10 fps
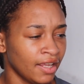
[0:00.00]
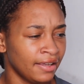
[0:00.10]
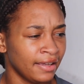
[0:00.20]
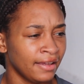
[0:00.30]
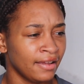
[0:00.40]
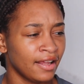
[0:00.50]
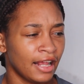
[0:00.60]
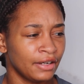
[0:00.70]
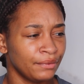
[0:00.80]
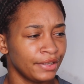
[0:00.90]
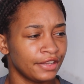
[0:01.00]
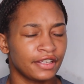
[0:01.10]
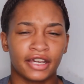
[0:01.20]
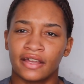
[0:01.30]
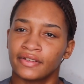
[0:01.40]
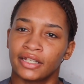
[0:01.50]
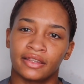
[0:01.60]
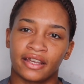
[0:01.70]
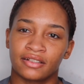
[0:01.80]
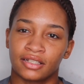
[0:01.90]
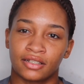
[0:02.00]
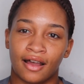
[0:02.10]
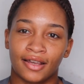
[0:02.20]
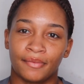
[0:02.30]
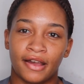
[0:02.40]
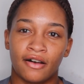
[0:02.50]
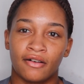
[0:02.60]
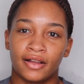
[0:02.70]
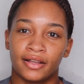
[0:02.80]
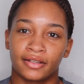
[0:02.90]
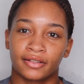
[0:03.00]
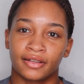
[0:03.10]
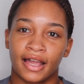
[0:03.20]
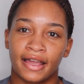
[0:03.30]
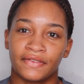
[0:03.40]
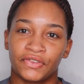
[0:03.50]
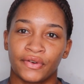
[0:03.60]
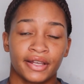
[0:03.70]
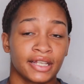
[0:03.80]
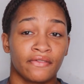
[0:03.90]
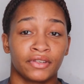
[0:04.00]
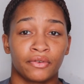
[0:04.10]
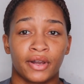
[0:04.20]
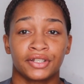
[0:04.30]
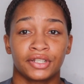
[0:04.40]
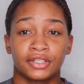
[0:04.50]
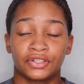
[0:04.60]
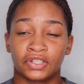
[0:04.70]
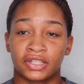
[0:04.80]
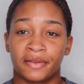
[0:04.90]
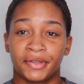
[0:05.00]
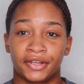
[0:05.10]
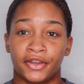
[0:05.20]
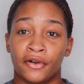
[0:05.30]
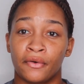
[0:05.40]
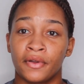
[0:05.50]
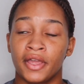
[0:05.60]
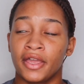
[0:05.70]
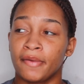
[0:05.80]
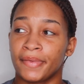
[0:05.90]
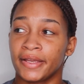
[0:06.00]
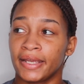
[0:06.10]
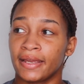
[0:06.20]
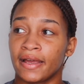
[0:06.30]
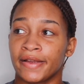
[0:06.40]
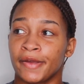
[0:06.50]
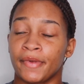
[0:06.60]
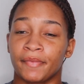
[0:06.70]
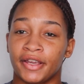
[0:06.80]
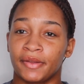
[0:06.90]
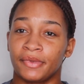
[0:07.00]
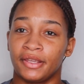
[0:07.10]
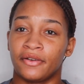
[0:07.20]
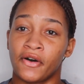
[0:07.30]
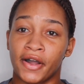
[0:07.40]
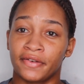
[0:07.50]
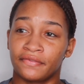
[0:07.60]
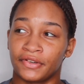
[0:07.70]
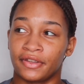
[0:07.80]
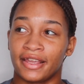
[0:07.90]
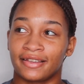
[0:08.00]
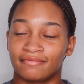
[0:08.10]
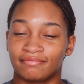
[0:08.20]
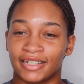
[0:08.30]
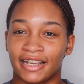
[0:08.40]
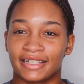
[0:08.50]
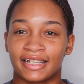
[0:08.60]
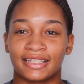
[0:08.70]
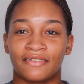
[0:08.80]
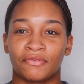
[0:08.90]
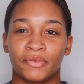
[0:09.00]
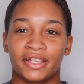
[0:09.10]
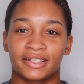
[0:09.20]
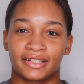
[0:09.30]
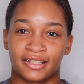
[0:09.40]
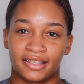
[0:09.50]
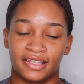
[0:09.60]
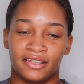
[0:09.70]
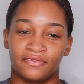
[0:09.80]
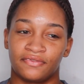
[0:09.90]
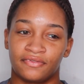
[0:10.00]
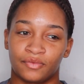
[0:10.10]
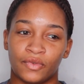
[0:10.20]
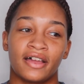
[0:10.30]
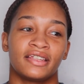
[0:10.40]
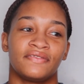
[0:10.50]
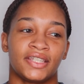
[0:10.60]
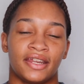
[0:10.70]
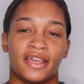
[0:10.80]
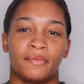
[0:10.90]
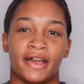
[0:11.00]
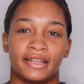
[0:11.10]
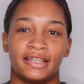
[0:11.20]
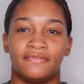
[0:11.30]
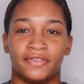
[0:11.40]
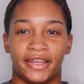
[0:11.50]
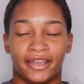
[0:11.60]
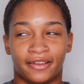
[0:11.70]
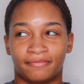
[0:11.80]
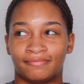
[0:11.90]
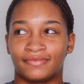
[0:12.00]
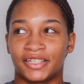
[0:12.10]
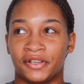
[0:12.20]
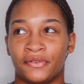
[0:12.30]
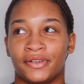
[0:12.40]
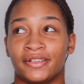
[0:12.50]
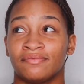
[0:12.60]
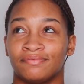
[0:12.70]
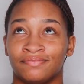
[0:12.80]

yeah, I don't really think I have anything else to talk about if you guys have any questions, just let me know. But um, I'm gonna be gone for like, like I said, seven weeks because I leave. Well, I leave today, but I leave like to go to